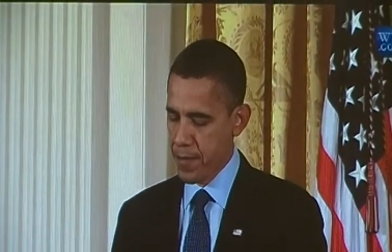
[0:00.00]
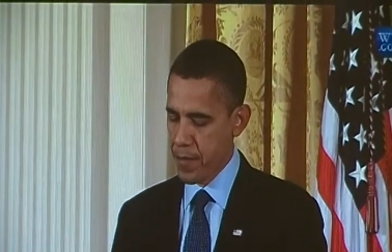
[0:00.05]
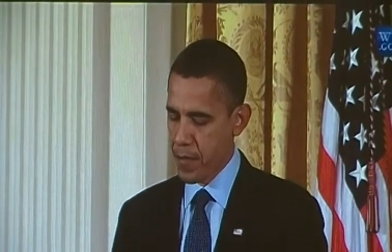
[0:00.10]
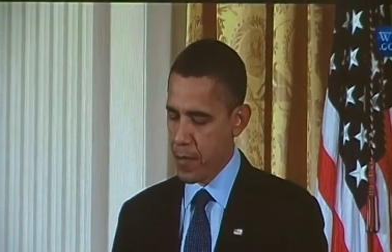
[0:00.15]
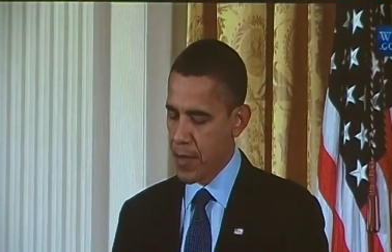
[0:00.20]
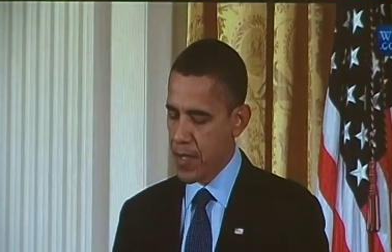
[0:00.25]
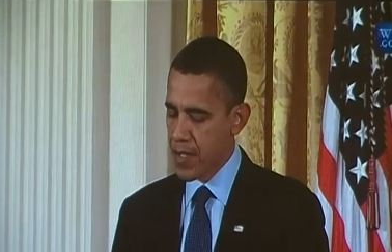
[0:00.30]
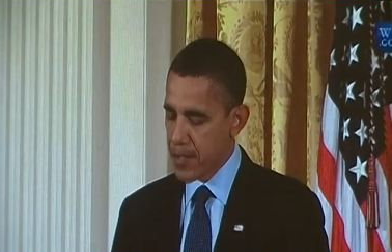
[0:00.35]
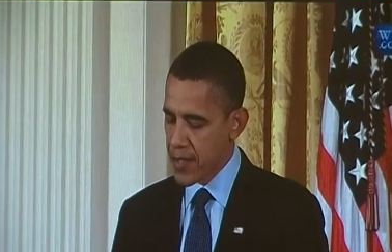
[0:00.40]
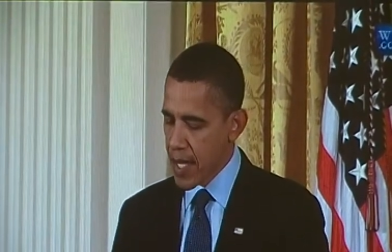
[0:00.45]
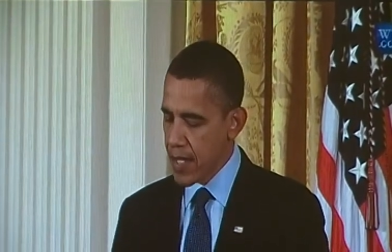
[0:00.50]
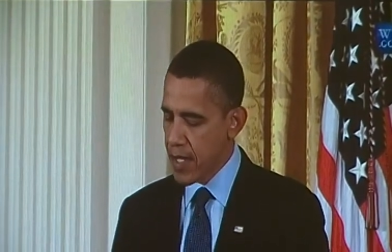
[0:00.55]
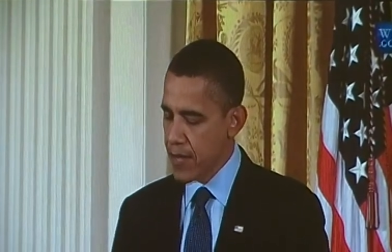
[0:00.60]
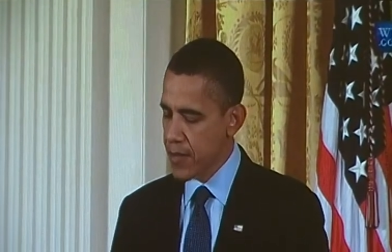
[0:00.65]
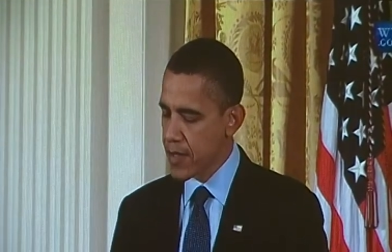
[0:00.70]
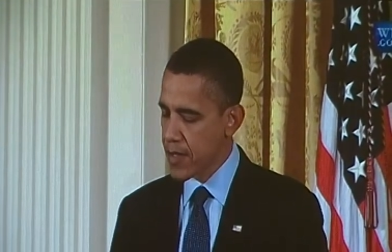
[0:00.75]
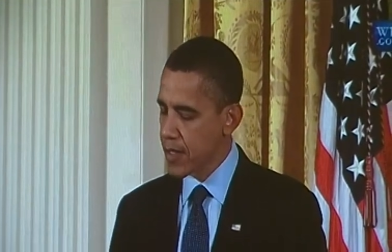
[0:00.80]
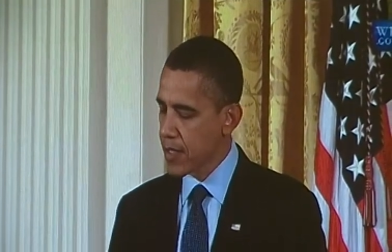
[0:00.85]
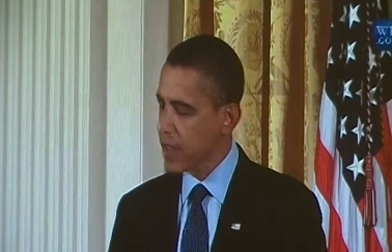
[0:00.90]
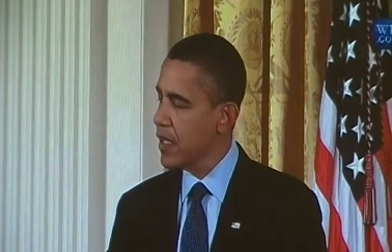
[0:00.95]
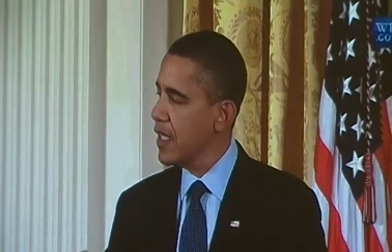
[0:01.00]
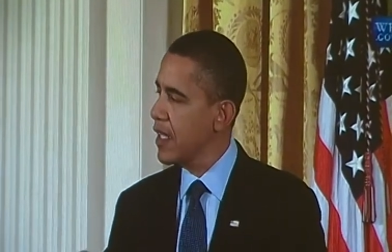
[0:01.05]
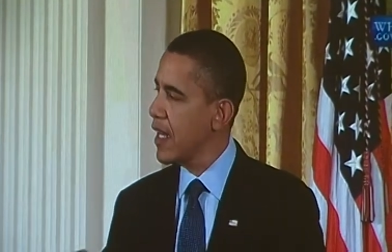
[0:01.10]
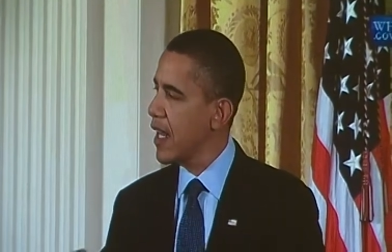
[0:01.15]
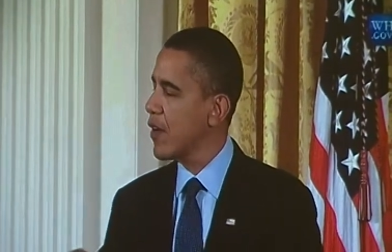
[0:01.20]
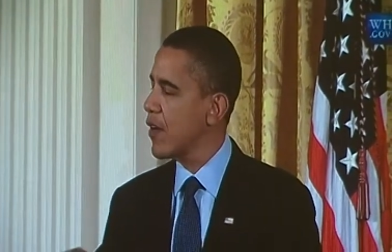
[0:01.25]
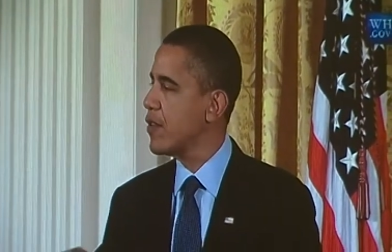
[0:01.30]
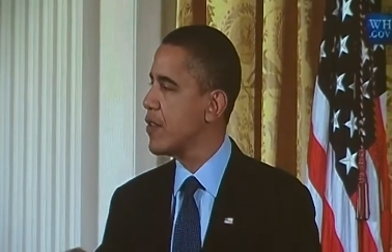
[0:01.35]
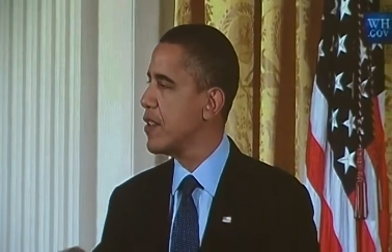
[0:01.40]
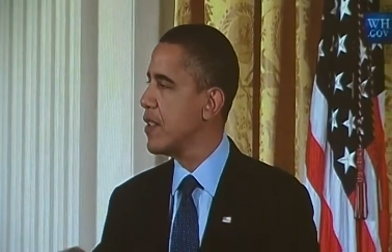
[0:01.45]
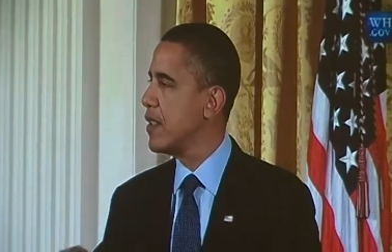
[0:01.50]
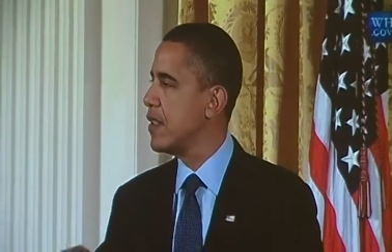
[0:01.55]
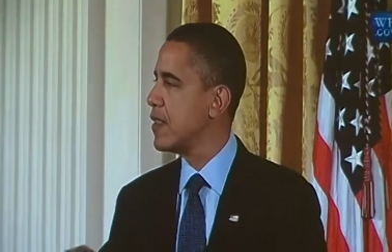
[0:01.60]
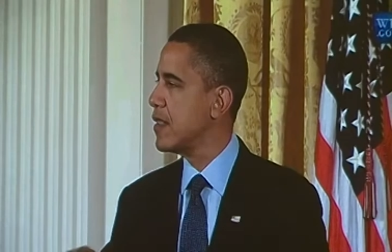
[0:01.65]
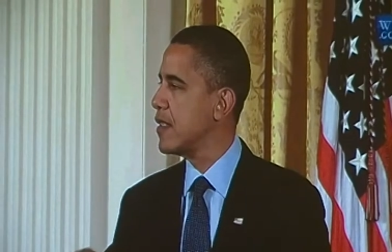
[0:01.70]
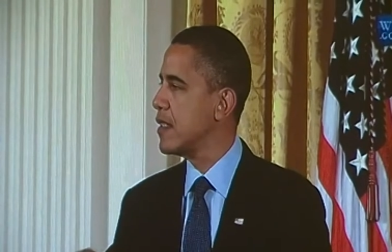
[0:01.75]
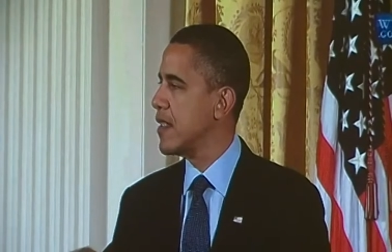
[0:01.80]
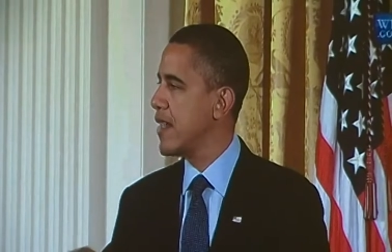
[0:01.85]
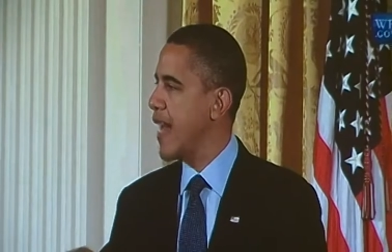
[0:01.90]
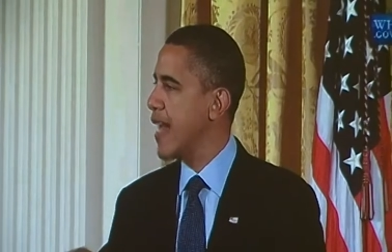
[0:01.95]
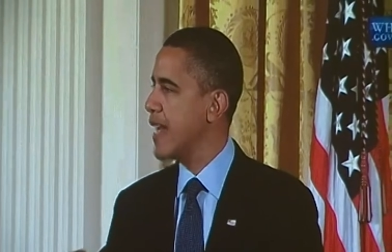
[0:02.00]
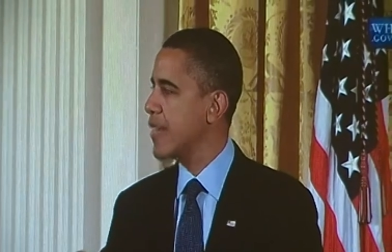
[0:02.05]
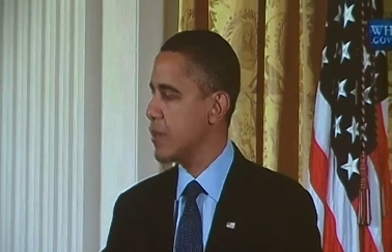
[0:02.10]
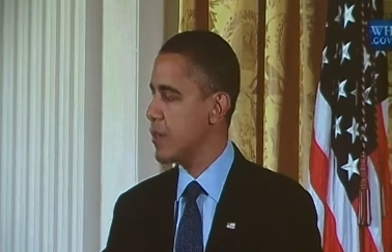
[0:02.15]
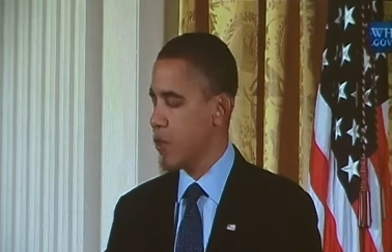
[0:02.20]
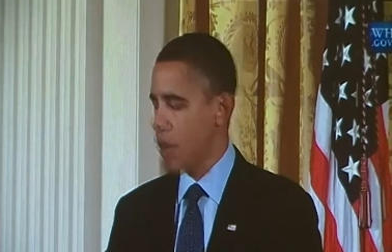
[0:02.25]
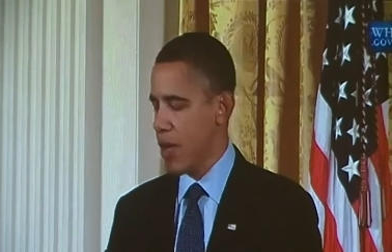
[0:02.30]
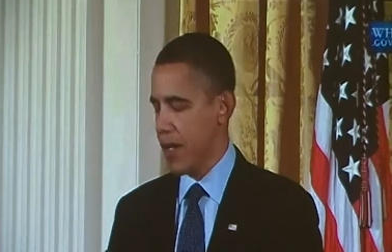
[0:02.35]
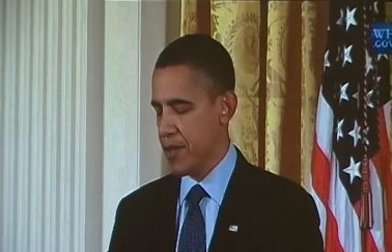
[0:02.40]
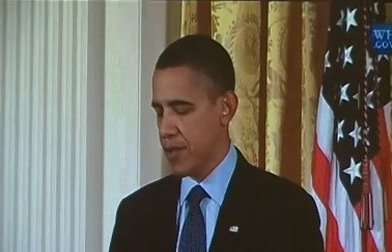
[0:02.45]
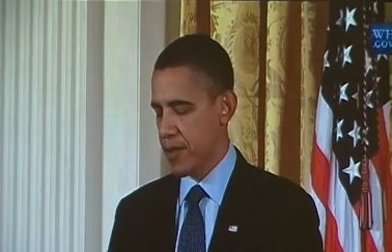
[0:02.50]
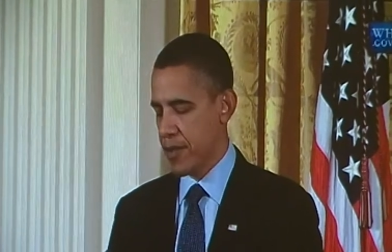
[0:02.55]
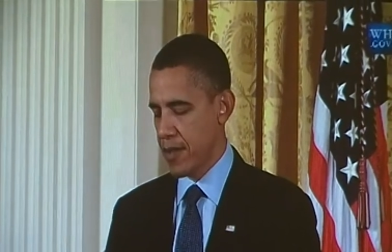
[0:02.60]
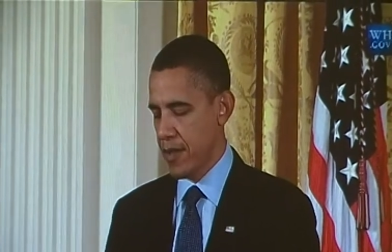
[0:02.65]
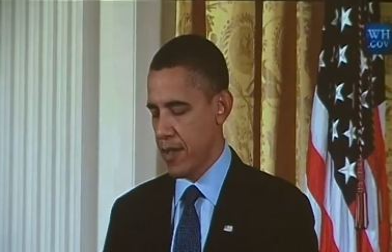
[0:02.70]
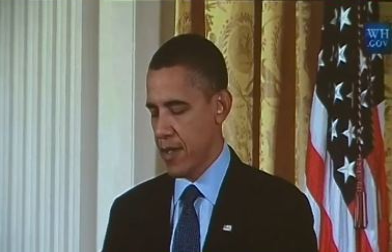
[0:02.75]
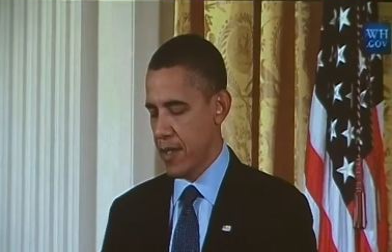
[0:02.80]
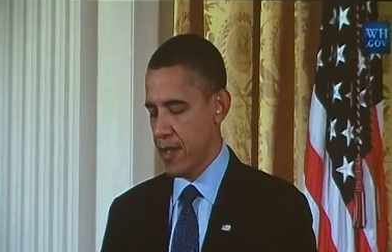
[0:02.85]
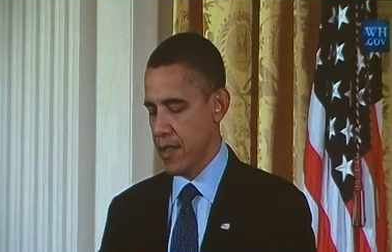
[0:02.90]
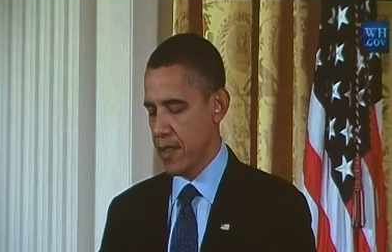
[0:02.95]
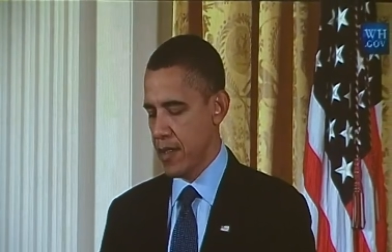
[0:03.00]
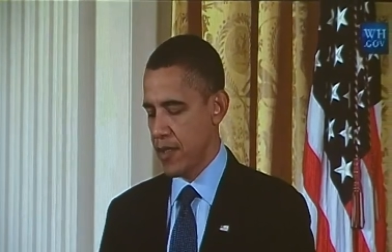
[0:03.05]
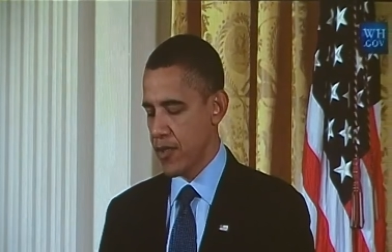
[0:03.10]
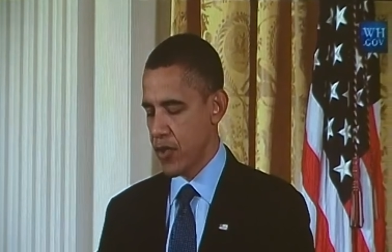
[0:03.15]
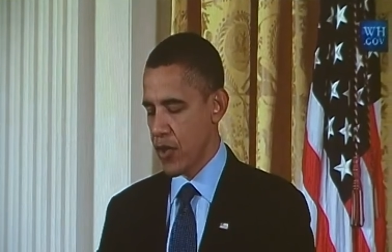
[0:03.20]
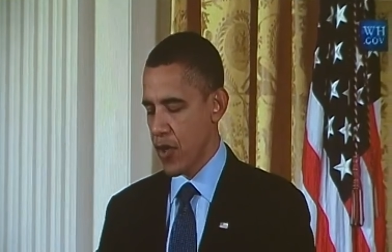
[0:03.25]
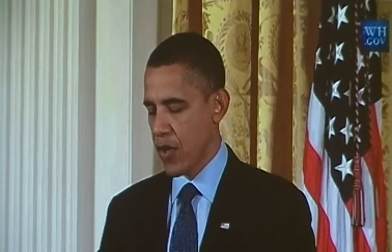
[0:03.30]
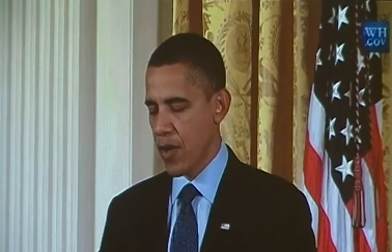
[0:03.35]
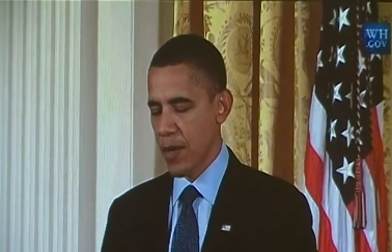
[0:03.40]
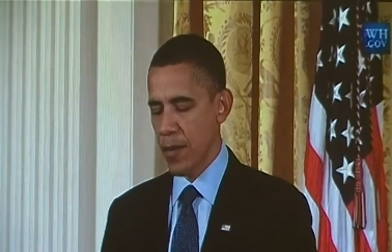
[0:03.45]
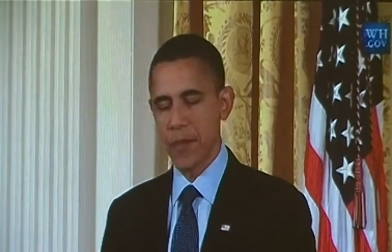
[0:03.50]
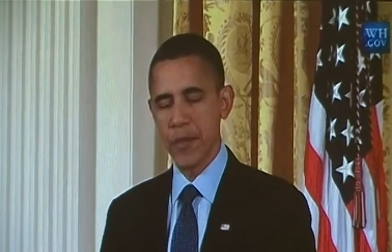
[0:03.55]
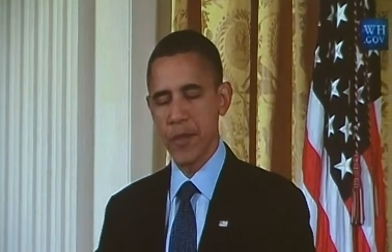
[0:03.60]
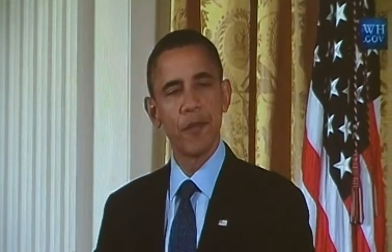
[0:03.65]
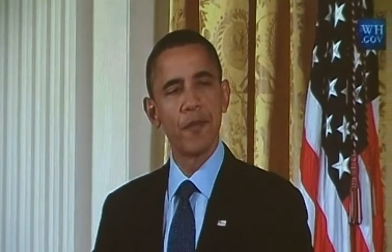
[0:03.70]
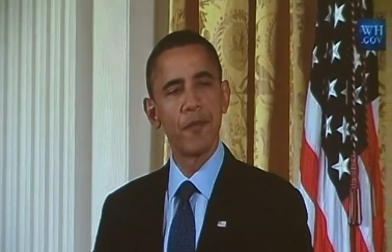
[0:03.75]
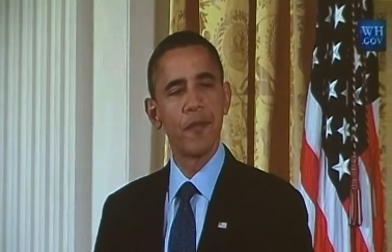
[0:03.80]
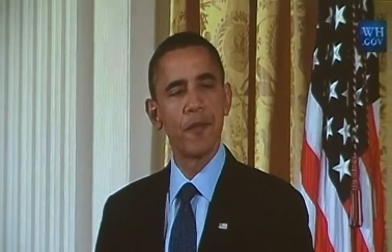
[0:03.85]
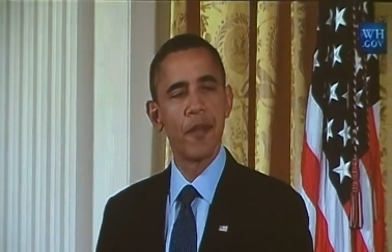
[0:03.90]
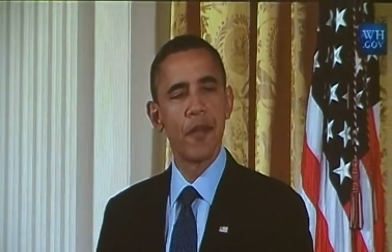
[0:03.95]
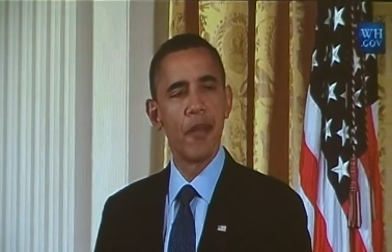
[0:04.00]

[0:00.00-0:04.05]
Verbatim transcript: from incentives and clean energy to tax breaks to startups.